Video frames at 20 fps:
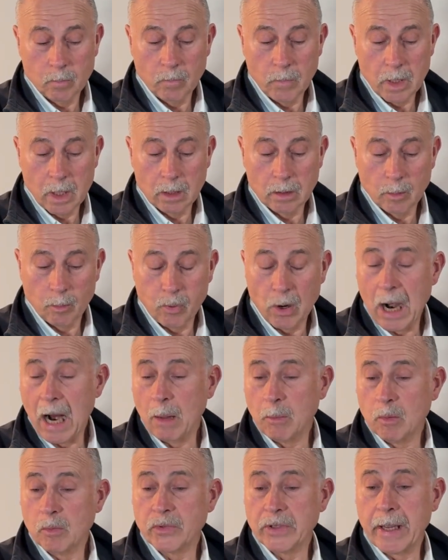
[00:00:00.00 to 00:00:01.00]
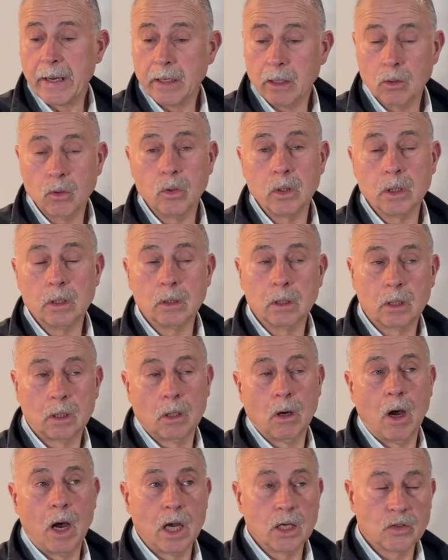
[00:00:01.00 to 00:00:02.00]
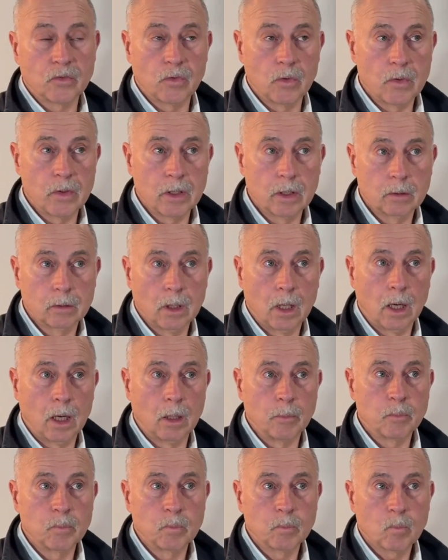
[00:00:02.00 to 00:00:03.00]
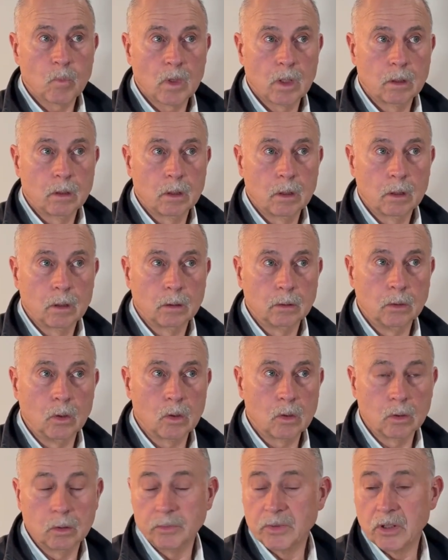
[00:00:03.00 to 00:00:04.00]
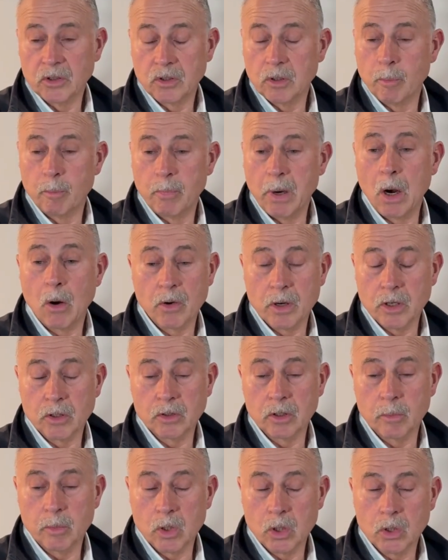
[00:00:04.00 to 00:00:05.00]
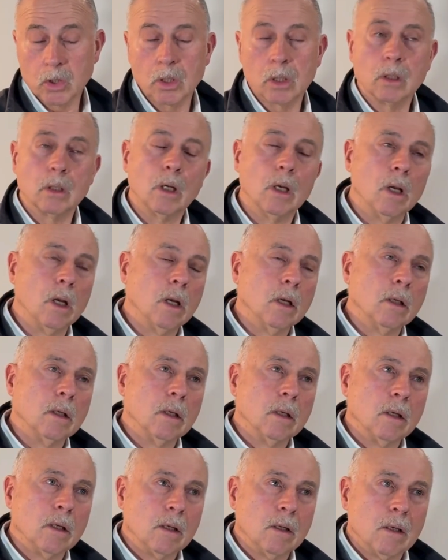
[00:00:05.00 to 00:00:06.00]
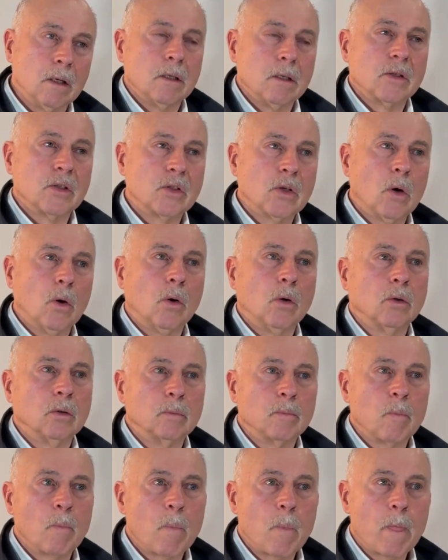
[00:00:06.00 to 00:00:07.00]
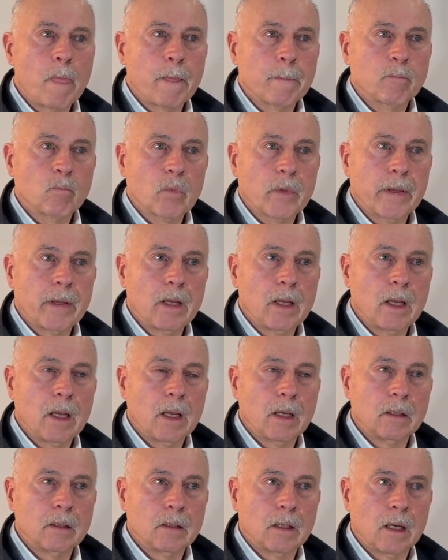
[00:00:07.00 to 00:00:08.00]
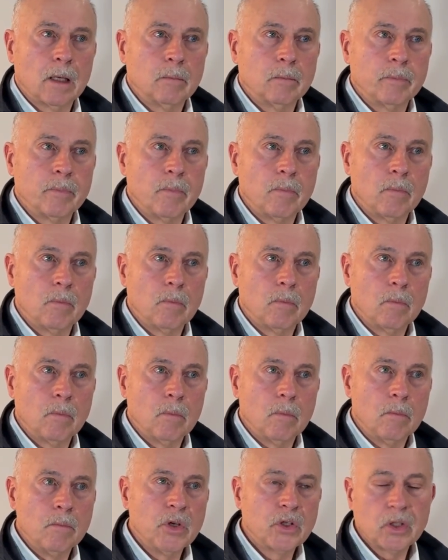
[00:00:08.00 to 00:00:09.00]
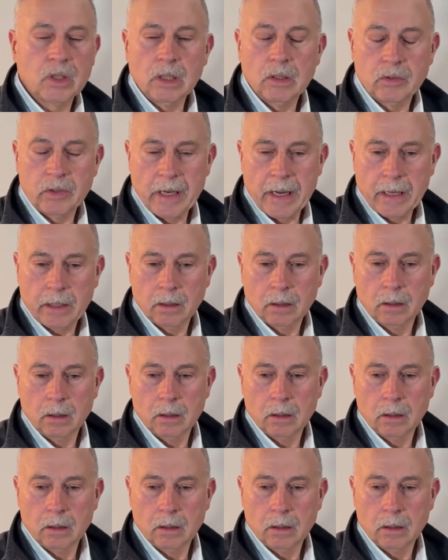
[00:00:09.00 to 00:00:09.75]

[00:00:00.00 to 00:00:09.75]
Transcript: and the problems that it could cause for the local power distribution. So, and Michigan Tech,